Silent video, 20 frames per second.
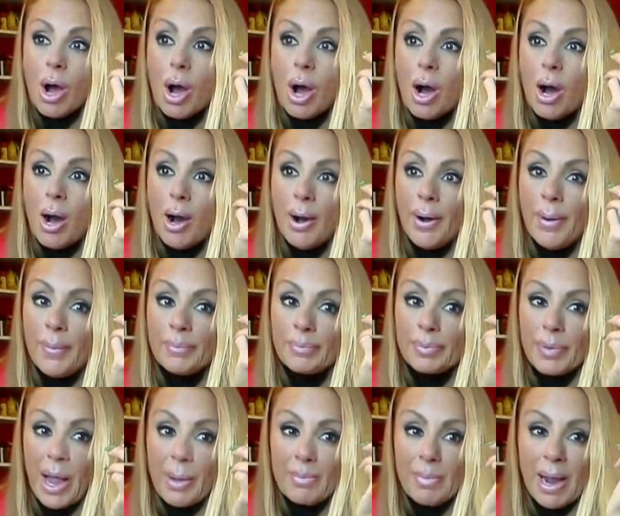
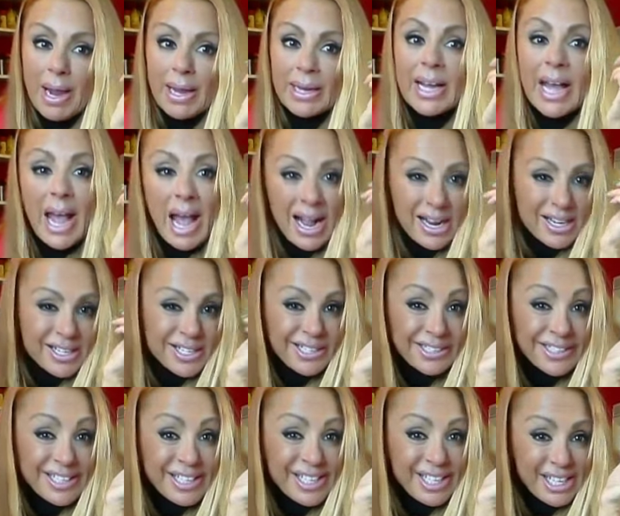I might have
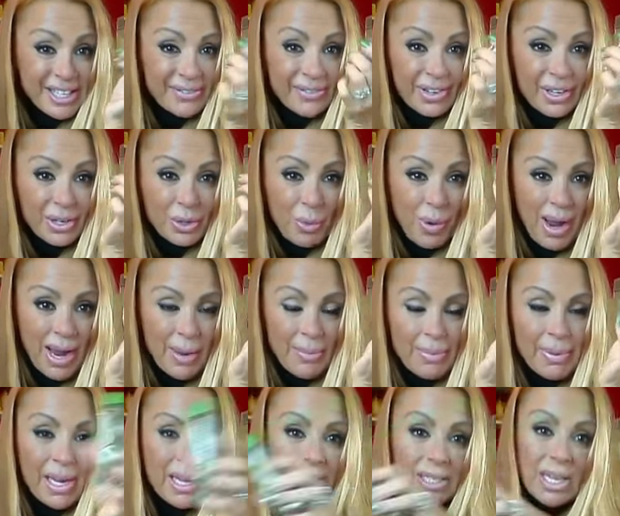accidentally given it away
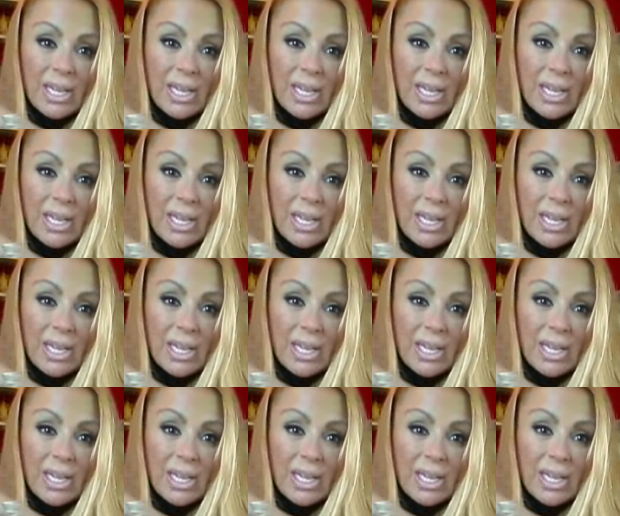because,